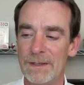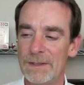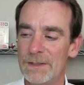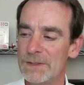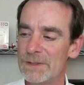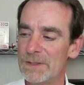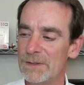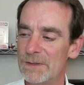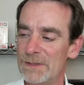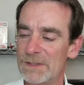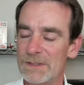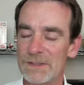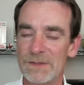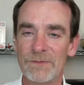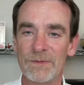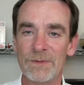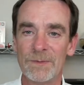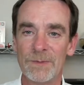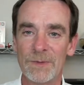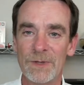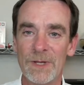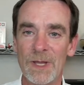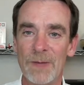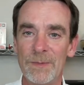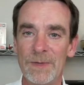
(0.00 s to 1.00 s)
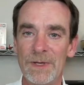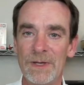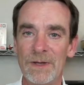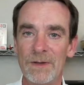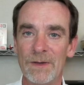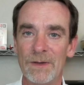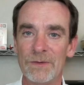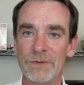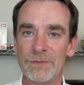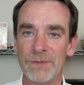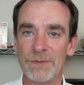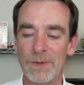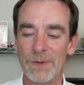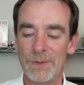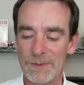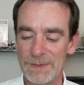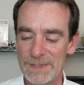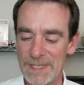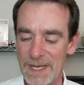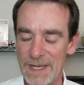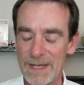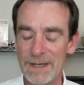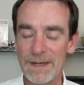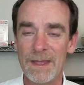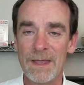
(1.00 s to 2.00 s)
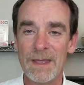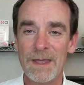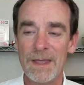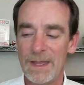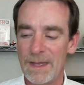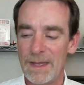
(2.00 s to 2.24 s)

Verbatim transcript: So this is from a company called DroneTag,